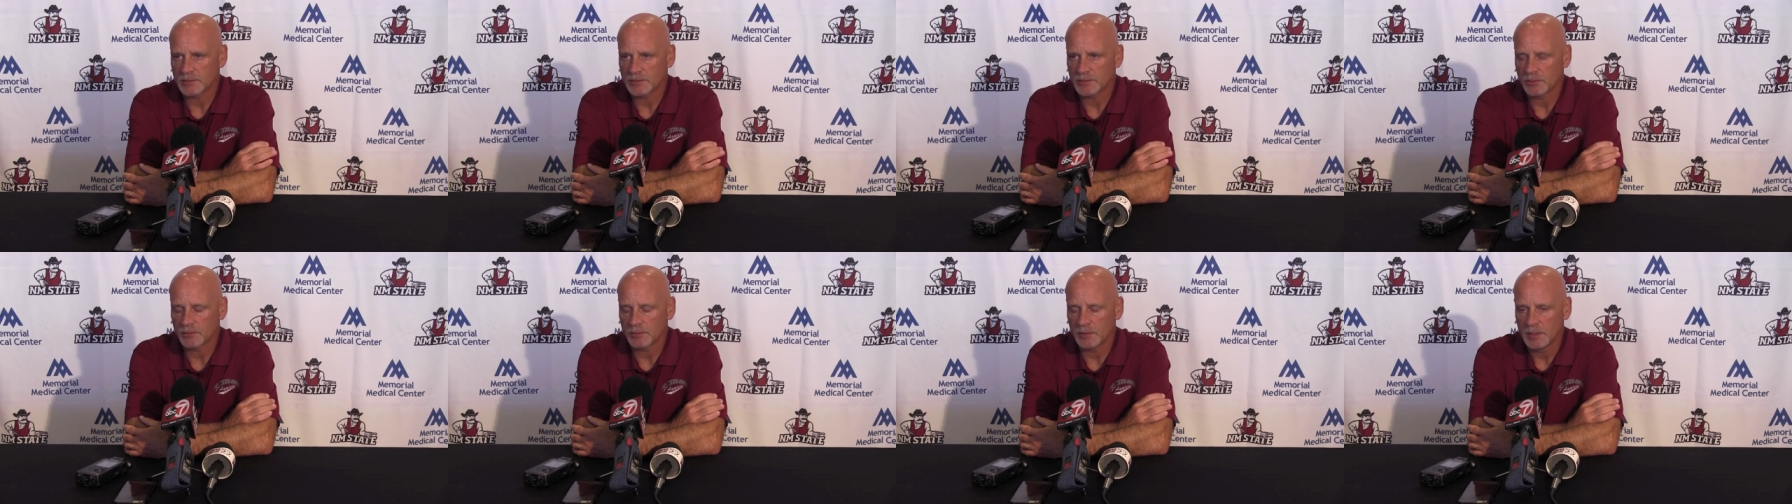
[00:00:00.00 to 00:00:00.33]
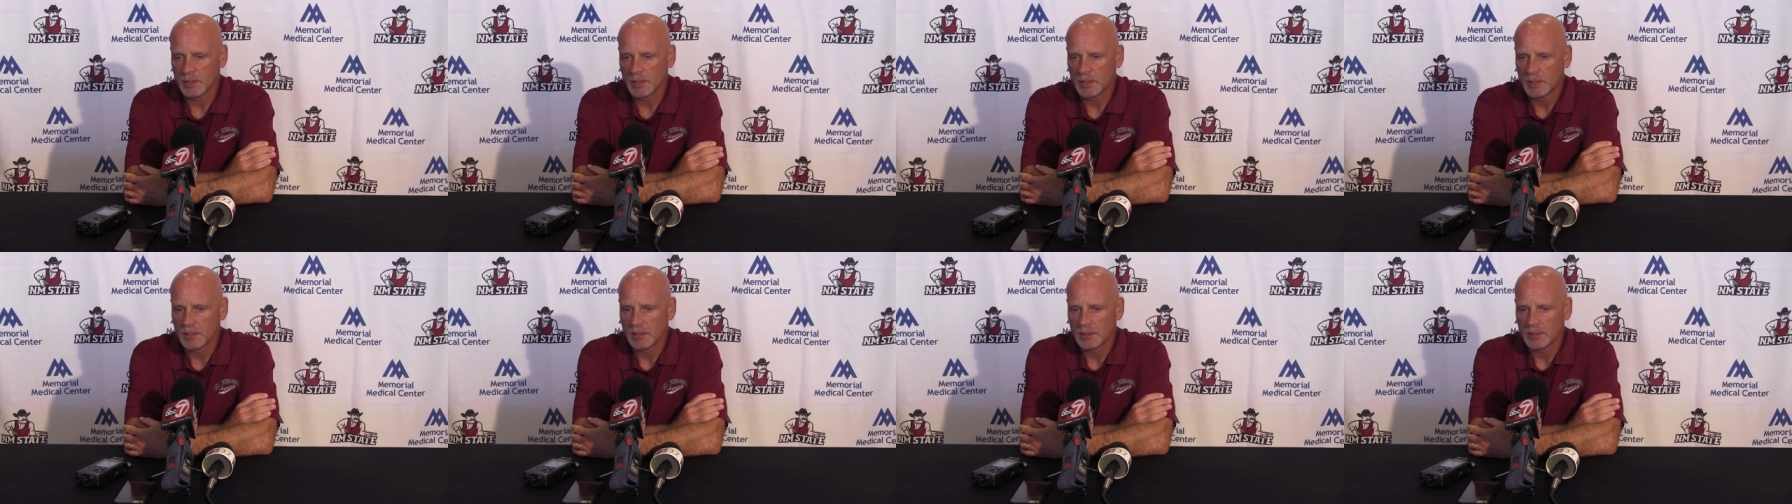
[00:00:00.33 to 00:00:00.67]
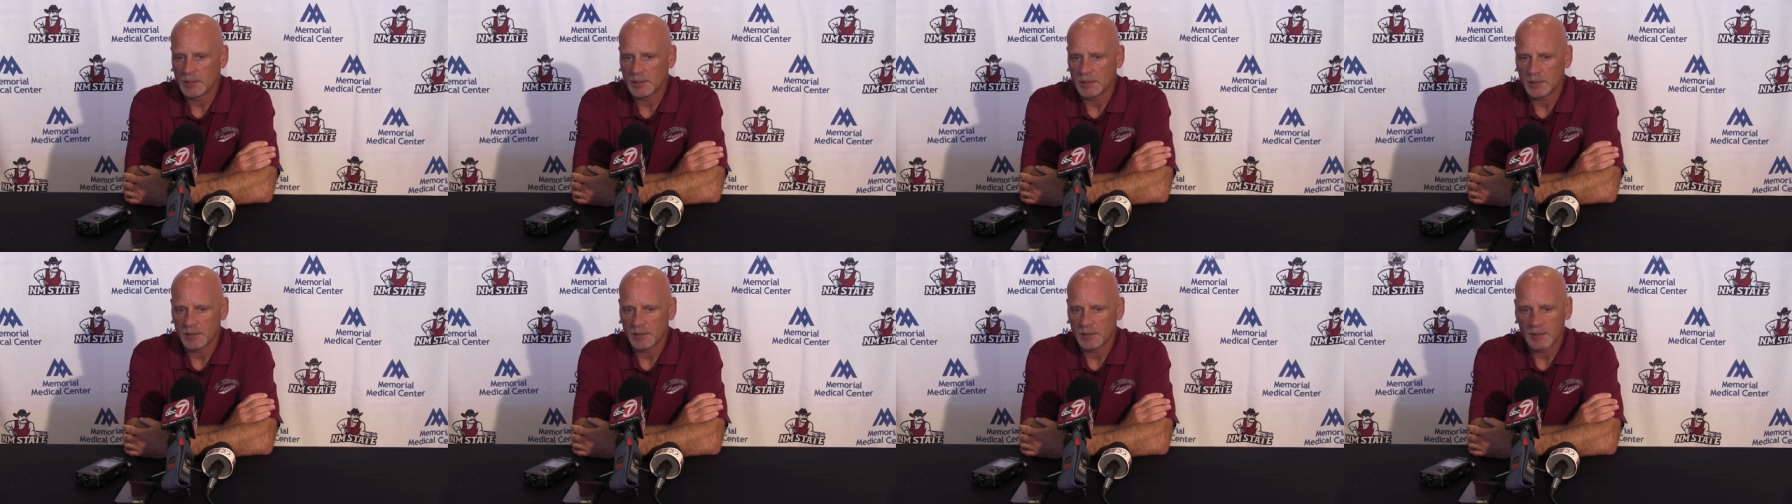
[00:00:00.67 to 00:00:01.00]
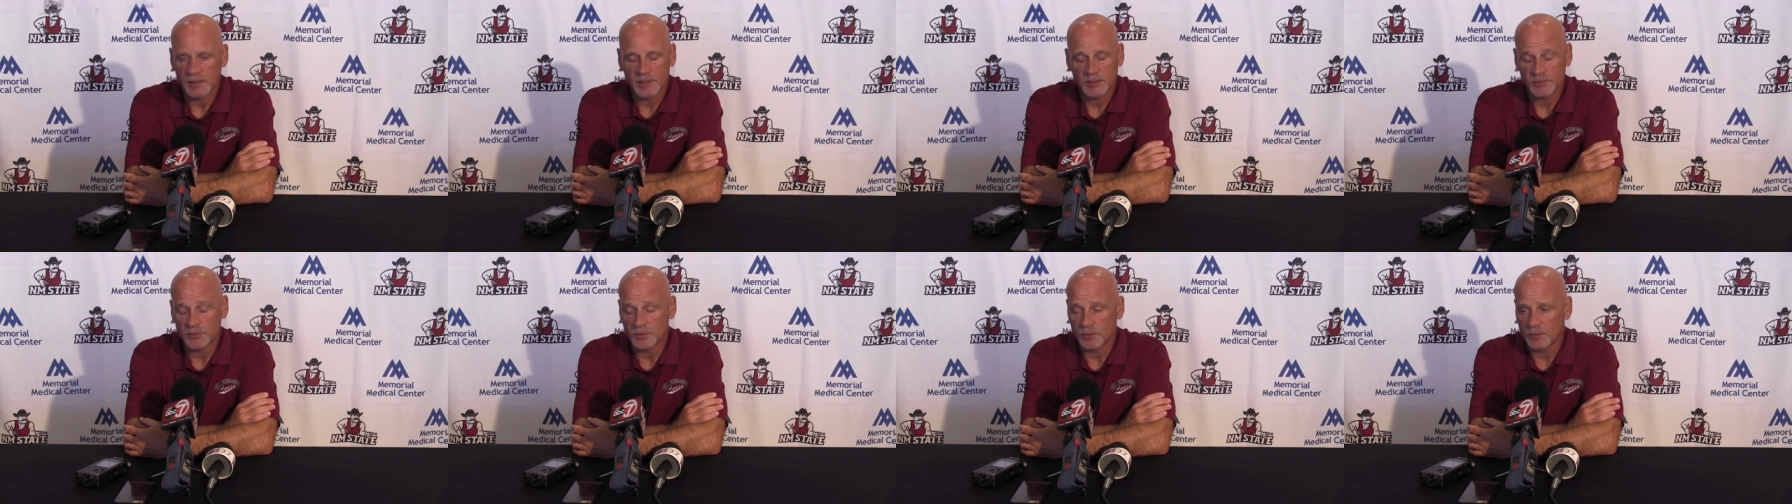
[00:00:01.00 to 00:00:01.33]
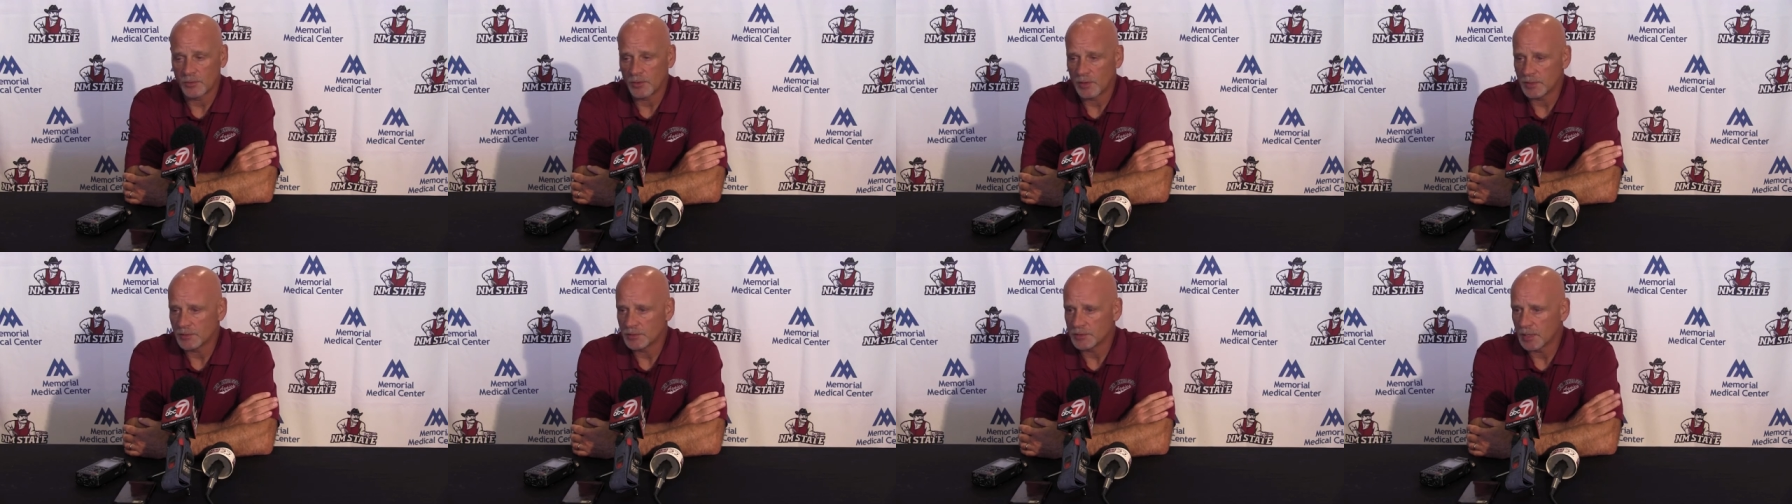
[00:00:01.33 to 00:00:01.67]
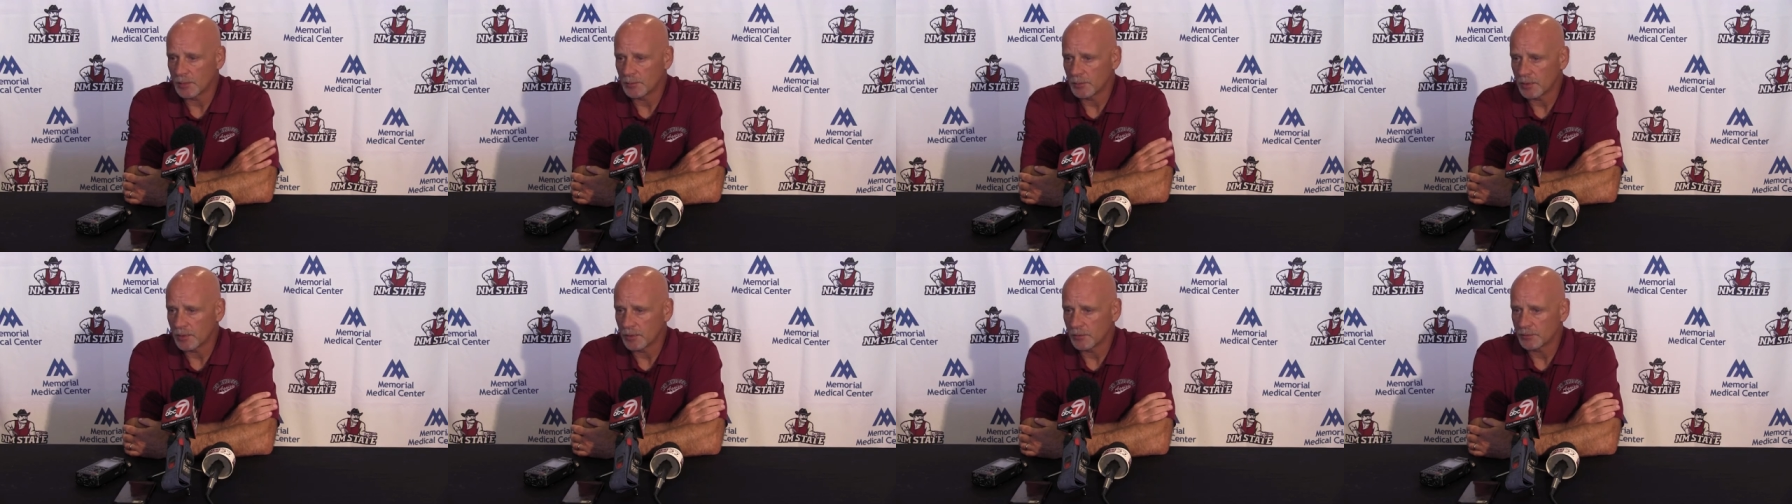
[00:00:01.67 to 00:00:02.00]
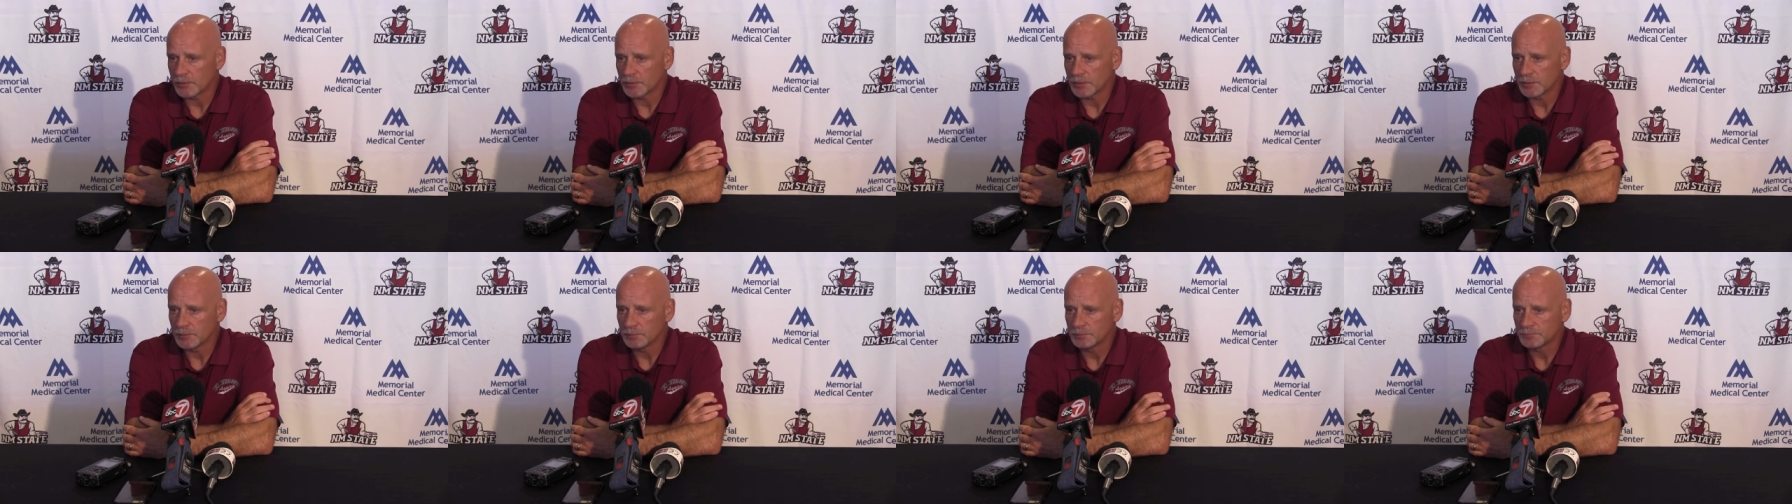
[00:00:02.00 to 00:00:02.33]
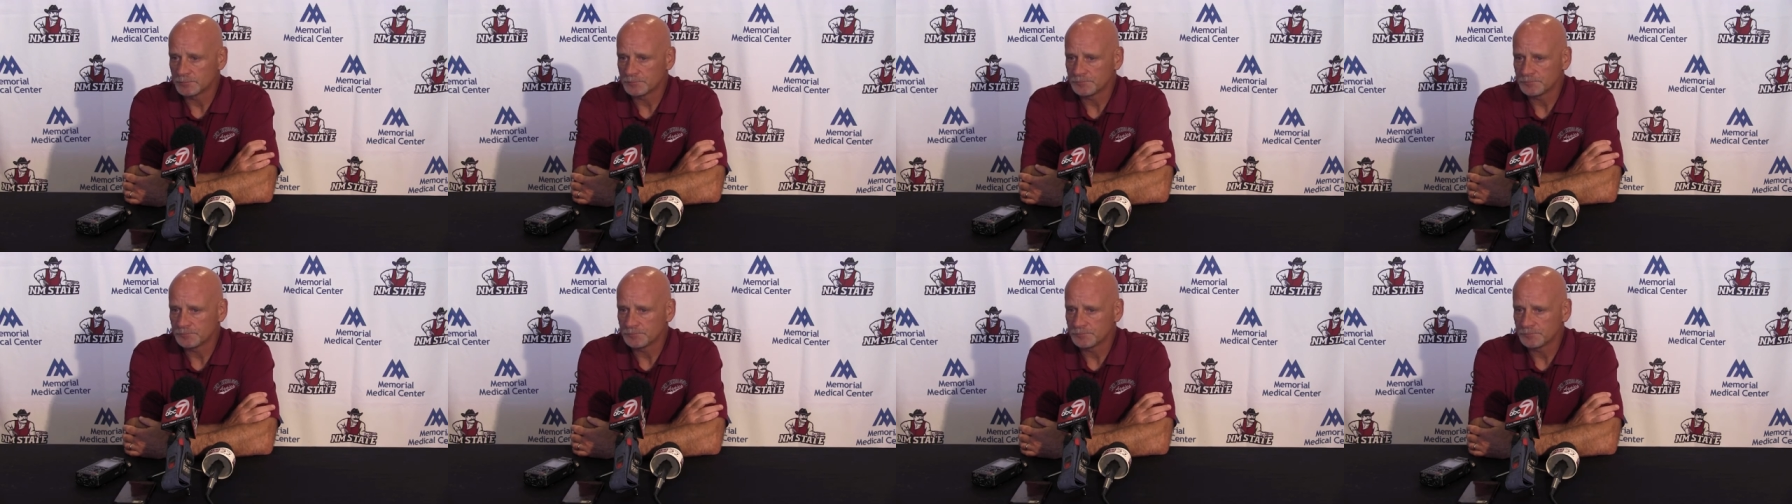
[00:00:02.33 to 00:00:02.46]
So they just do a great job of coaching.